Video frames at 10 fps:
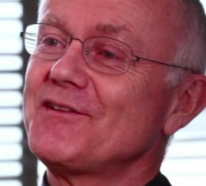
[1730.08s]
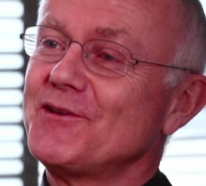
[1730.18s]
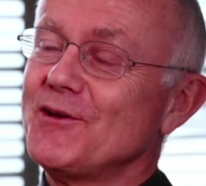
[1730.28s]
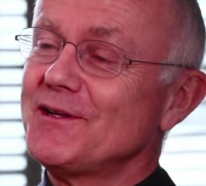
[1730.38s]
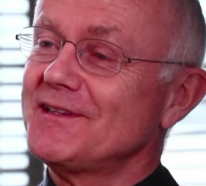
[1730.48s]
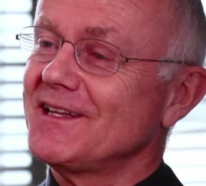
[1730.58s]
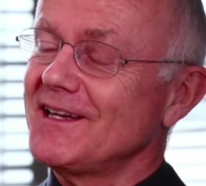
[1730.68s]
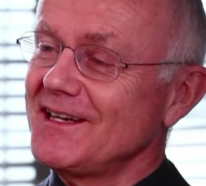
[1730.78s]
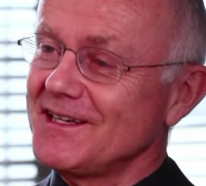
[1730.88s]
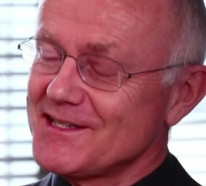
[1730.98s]
third, that
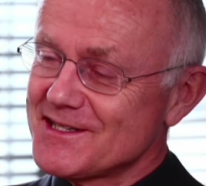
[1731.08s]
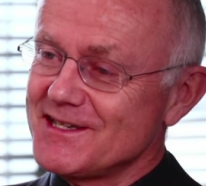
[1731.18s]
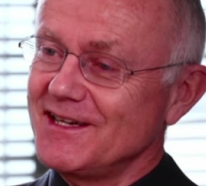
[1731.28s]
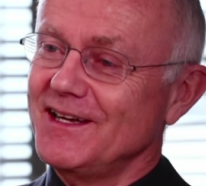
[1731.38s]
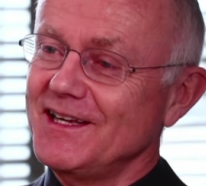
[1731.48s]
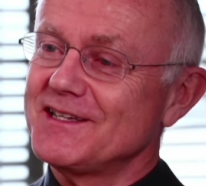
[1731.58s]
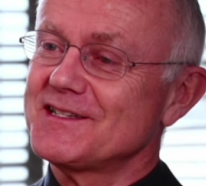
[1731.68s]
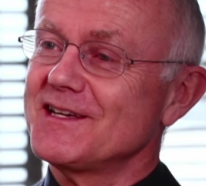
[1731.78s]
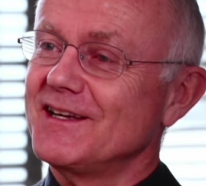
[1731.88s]
it is it's